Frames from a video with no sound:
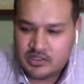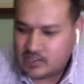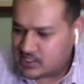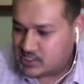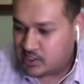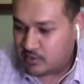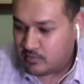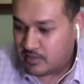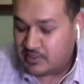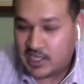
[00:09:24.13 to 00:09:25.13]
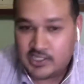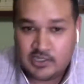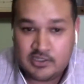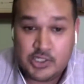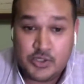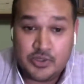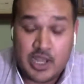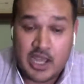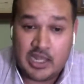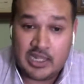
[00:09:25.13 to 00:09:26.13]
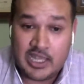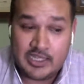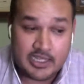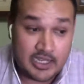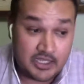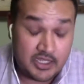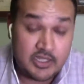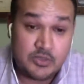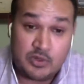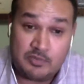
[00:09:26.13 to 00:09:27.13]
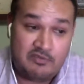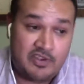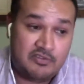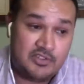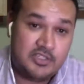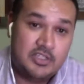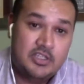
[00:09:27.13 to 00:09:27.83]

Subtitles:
That's dope. I'm glad to hear that you like it. It is one of my favorites.